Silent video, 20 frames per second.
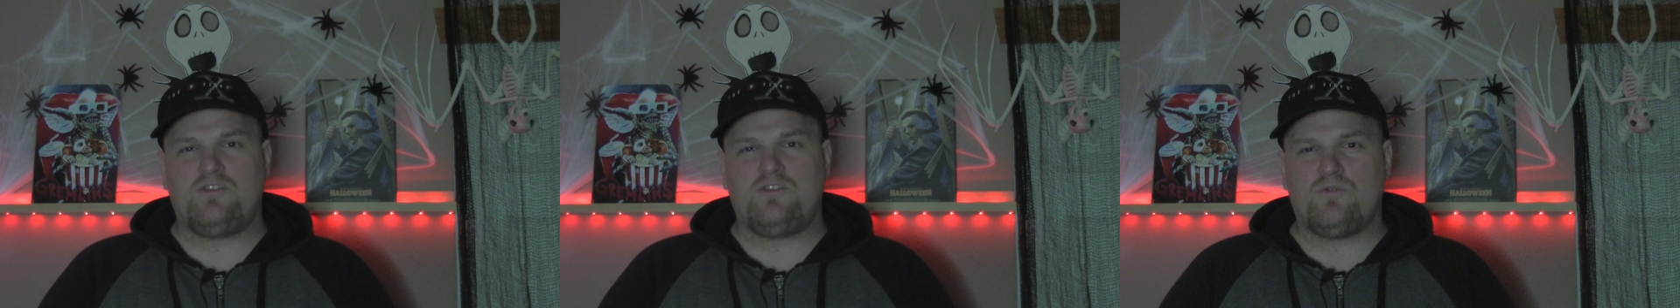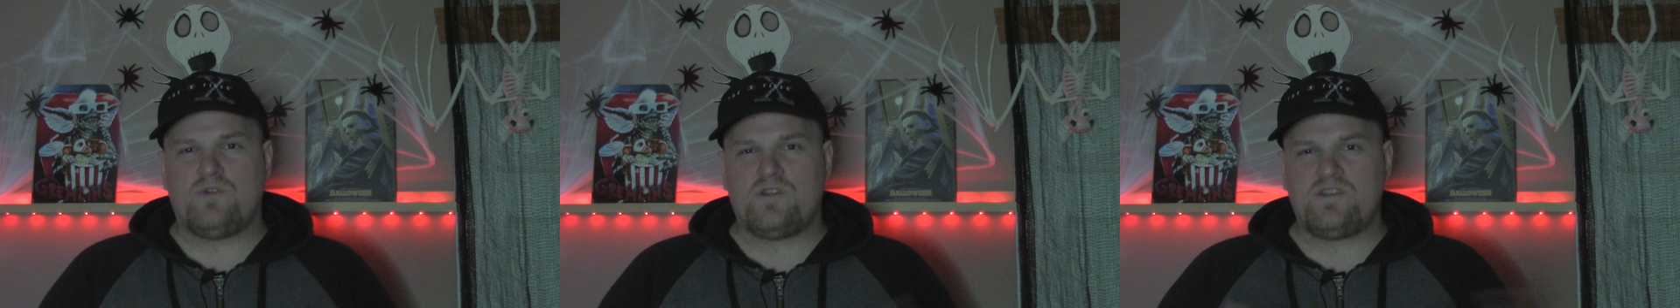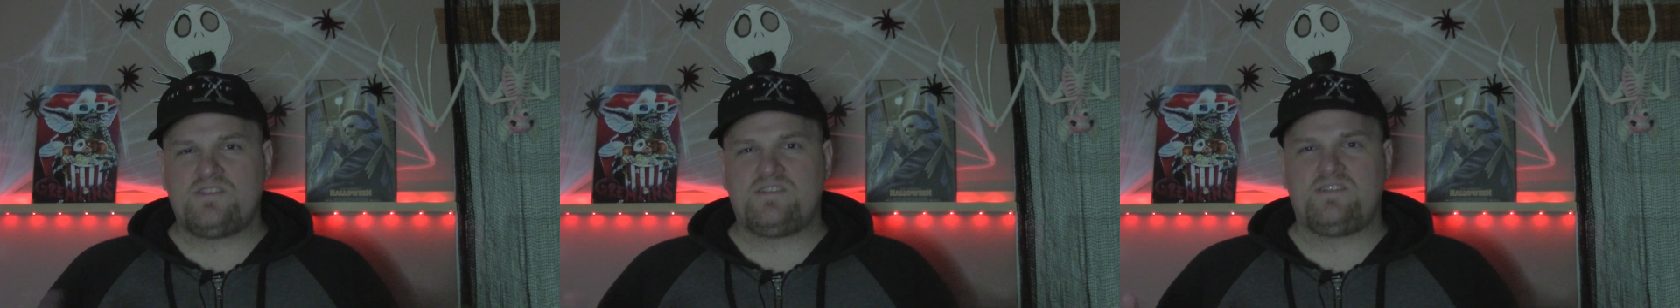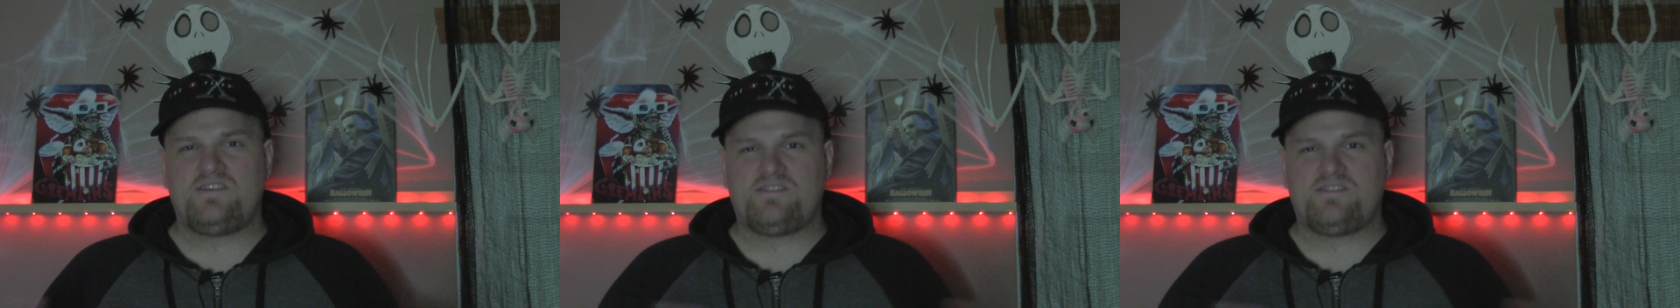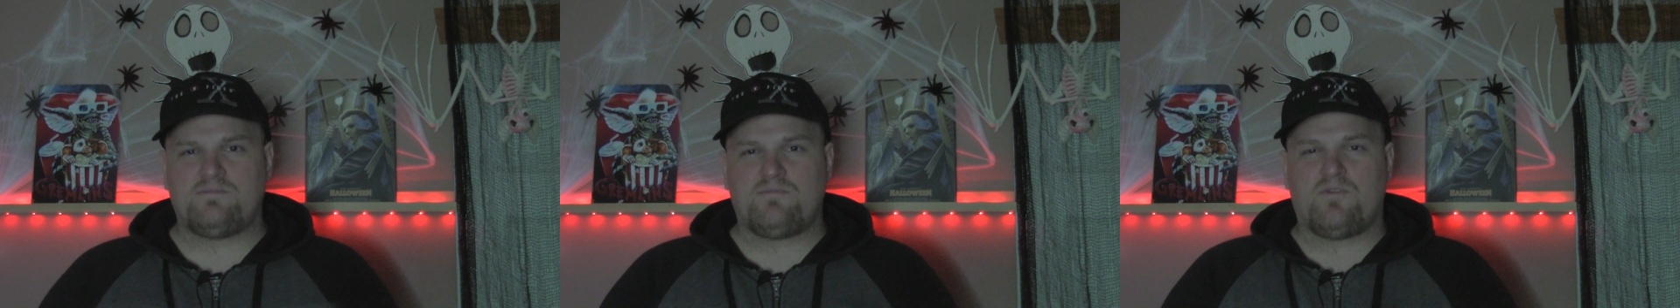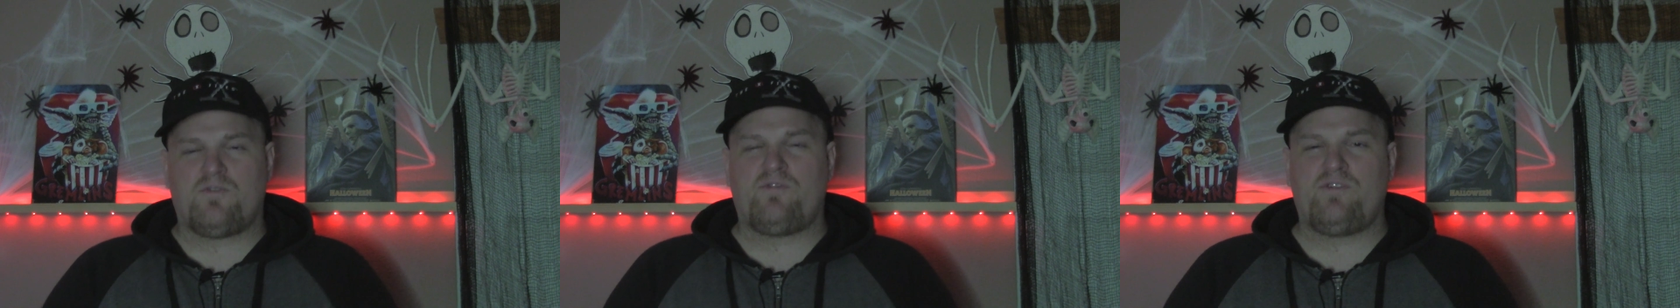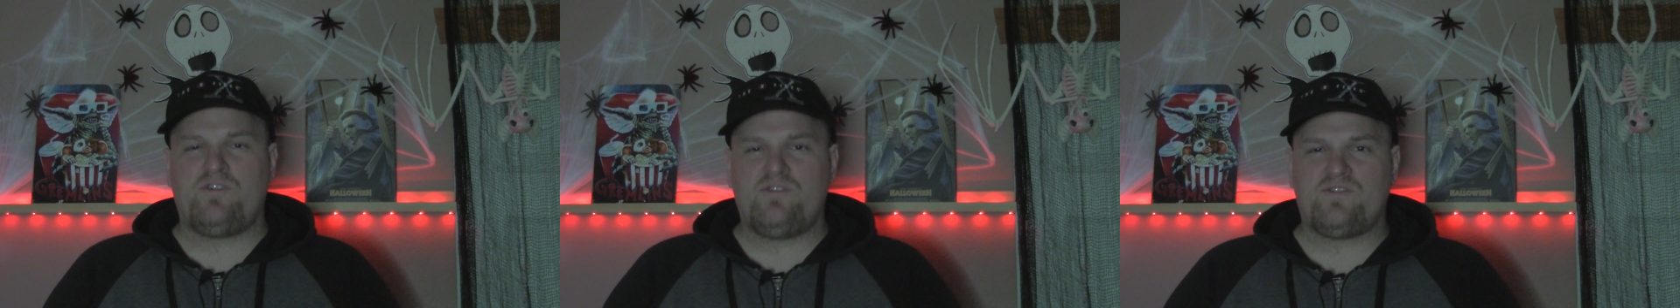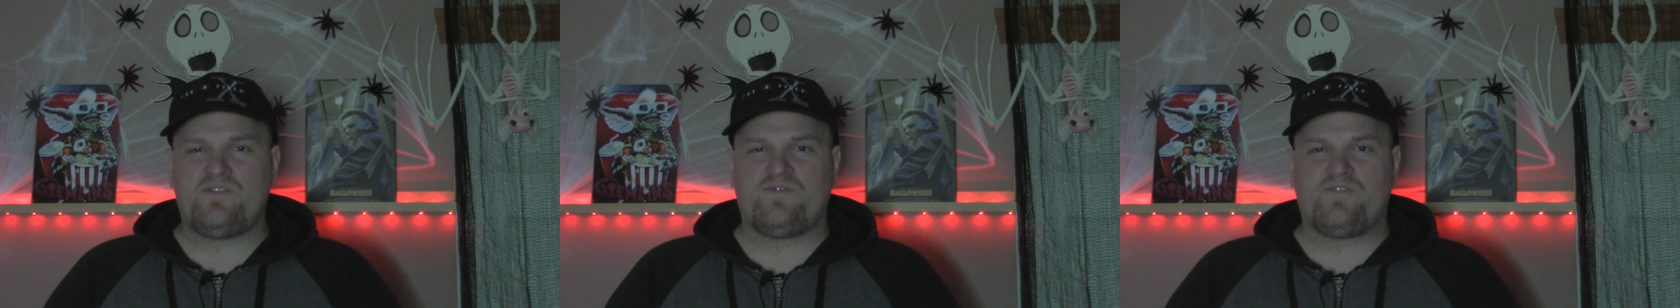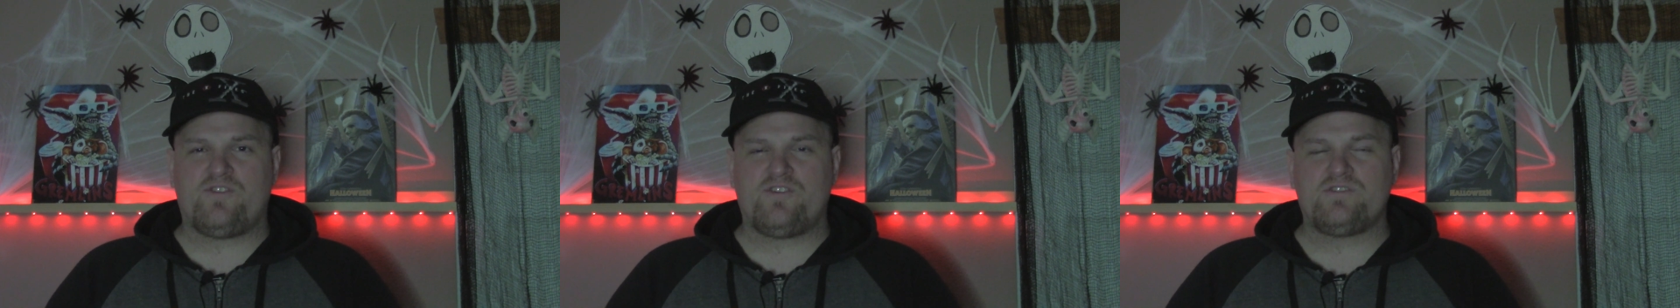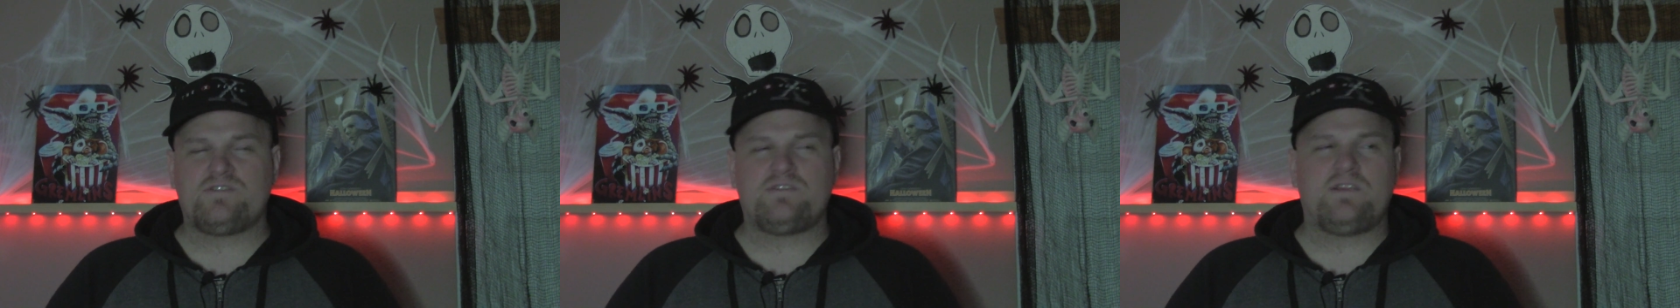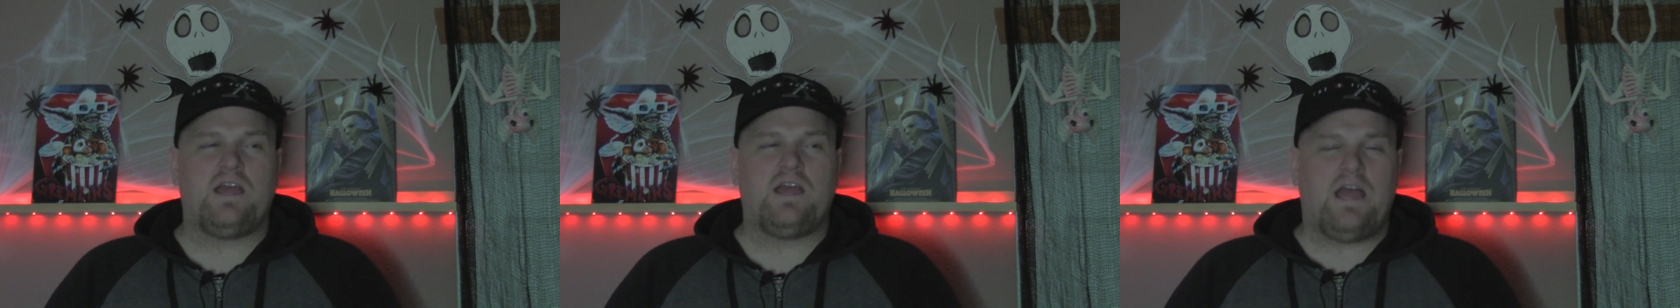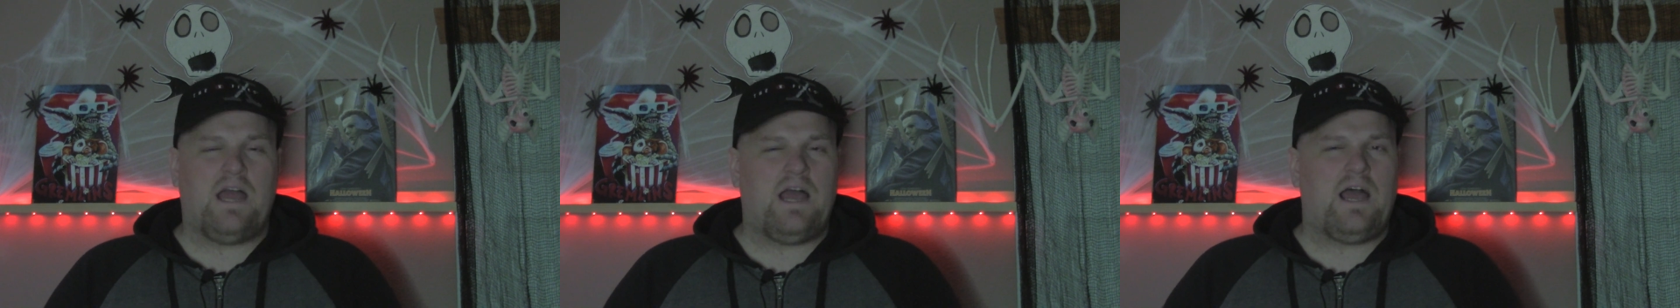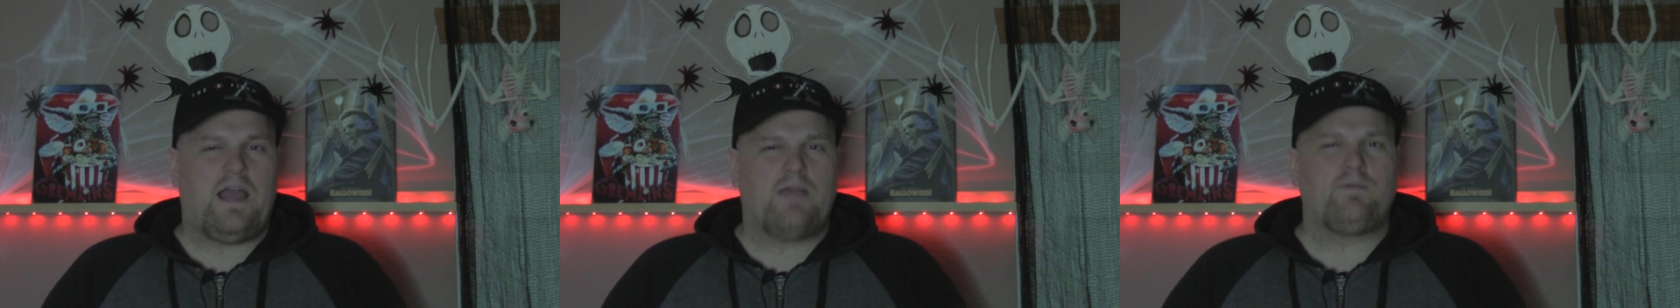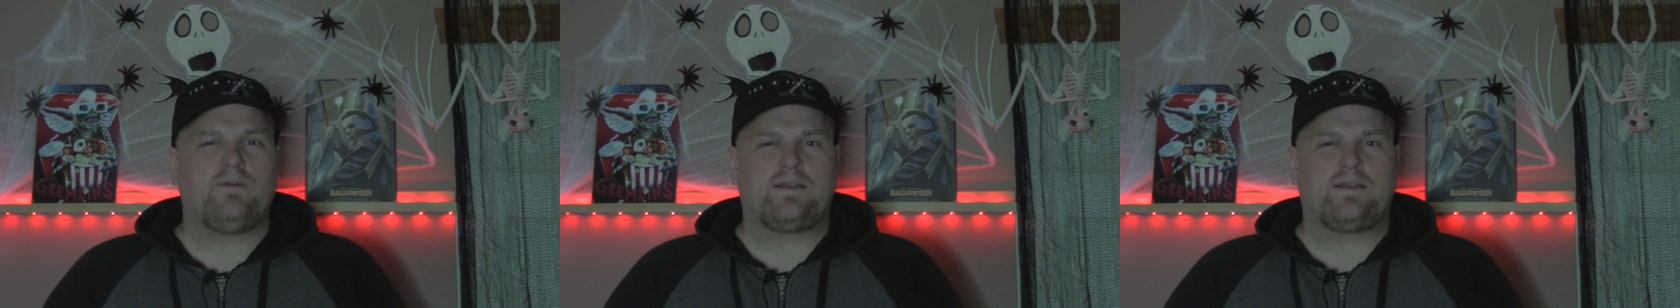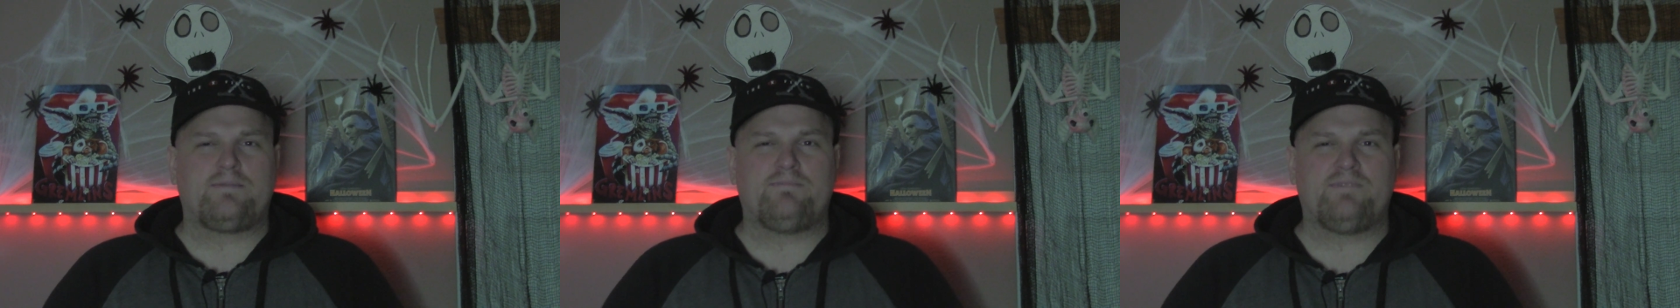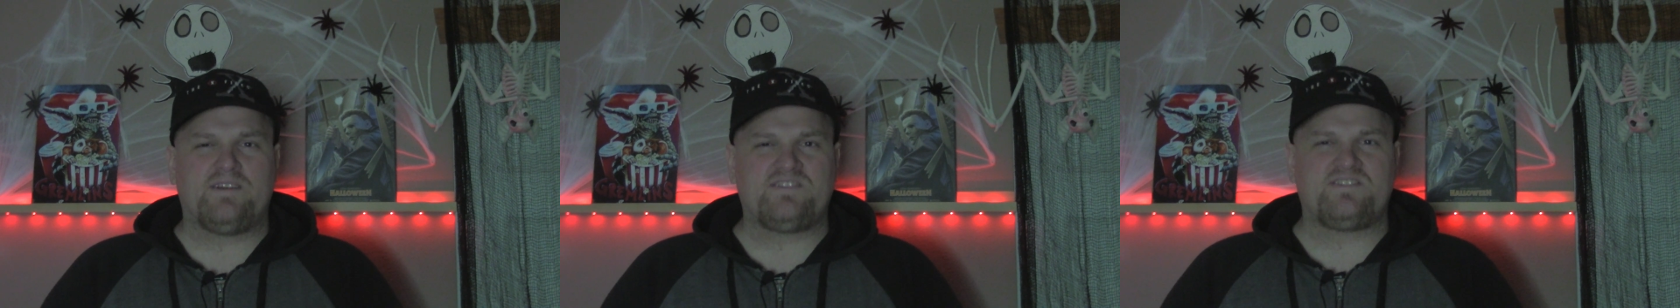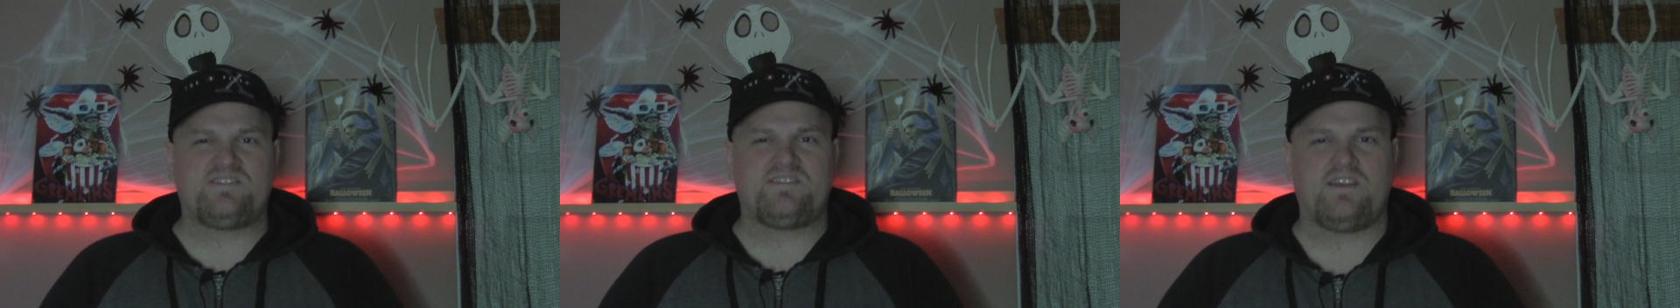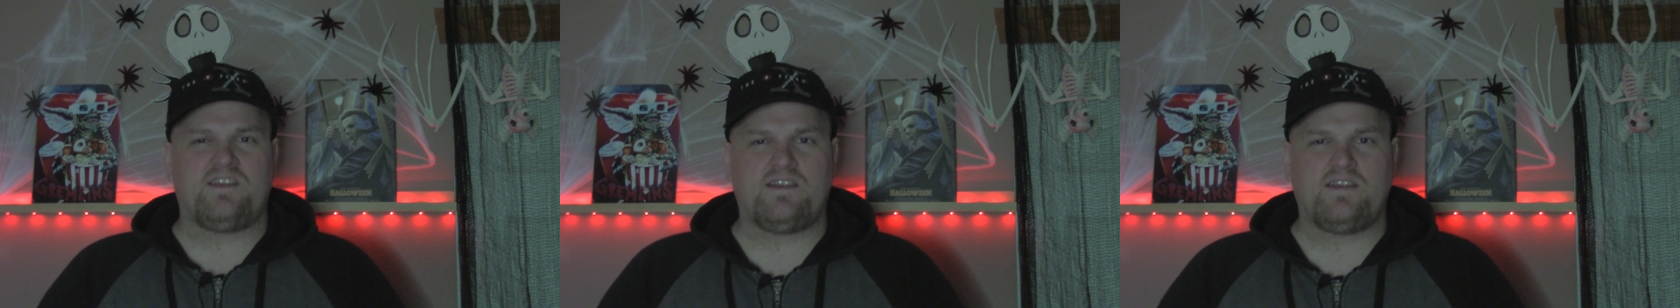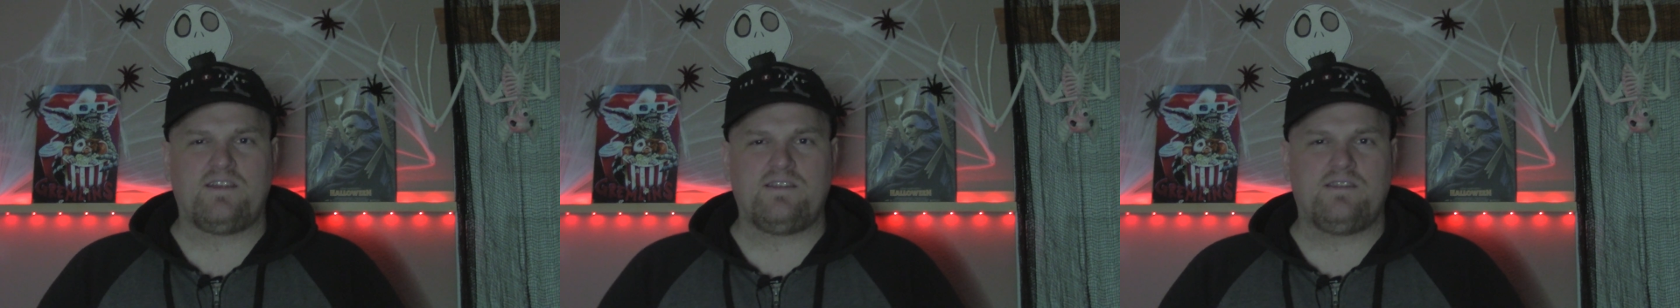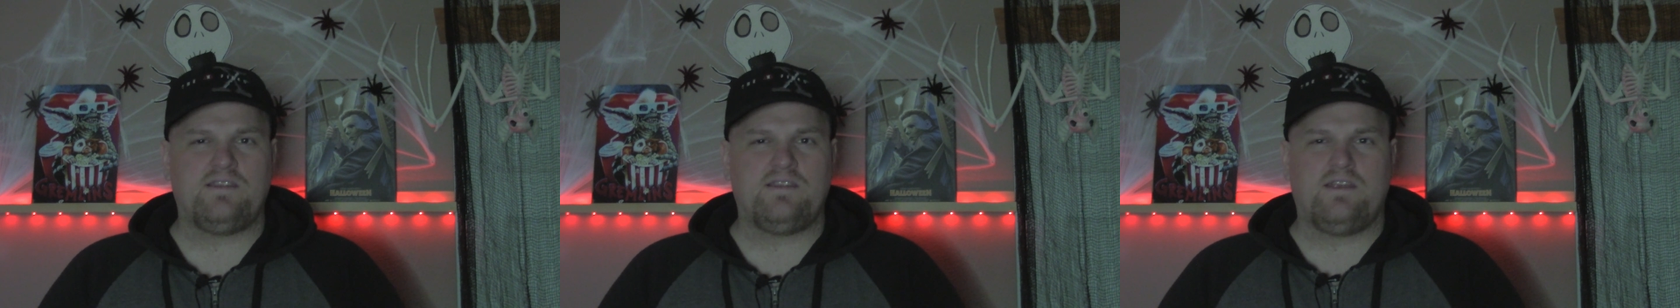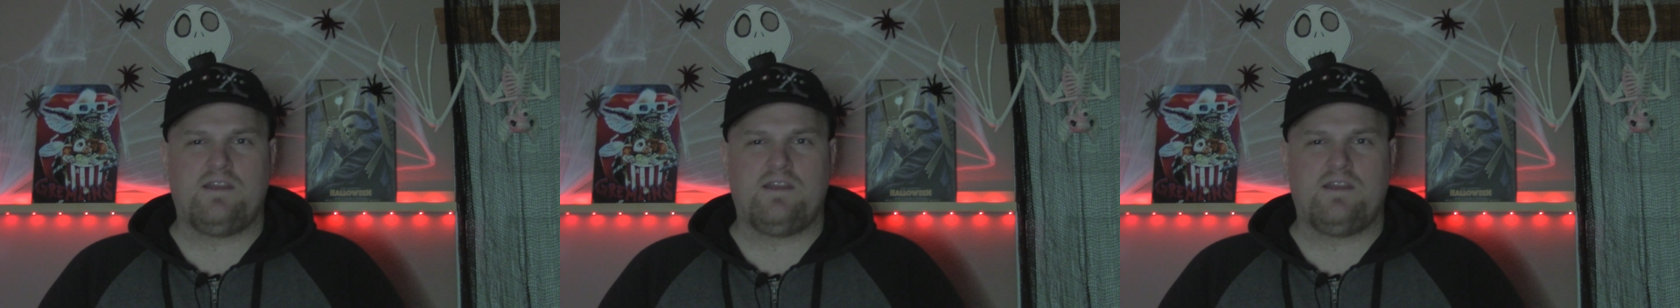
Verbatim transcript: you wanted to see some reviews first, I recommend seeing it.